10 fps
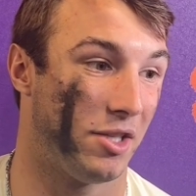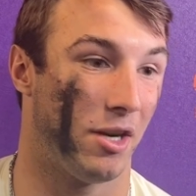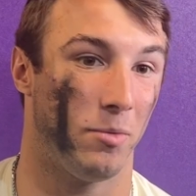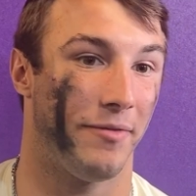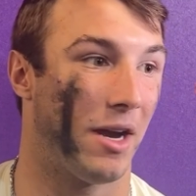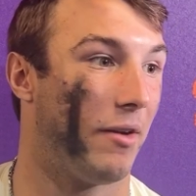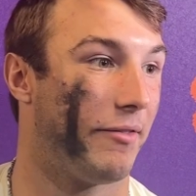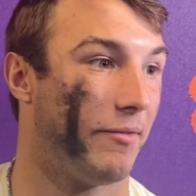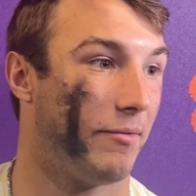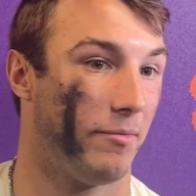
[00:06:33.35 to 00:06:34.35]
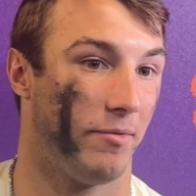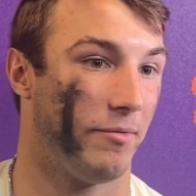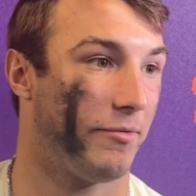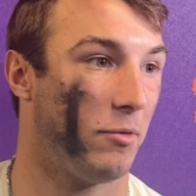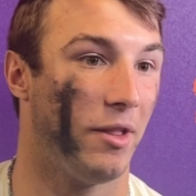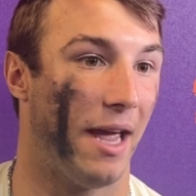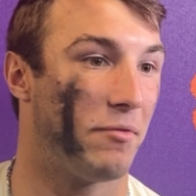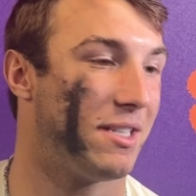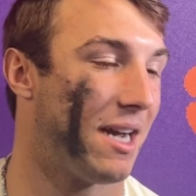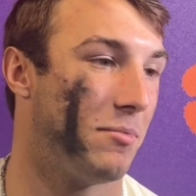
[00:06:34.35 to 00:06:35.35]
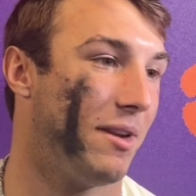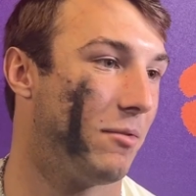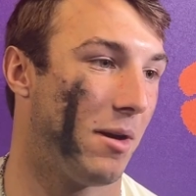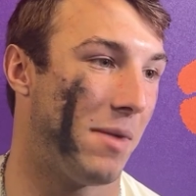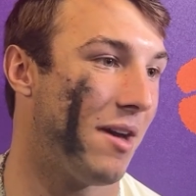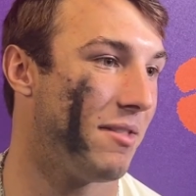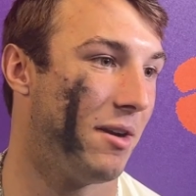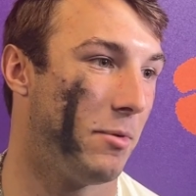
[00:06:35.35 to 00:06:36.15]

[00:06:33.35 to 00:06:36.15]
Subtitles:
You know, we've got really every time I'm out there,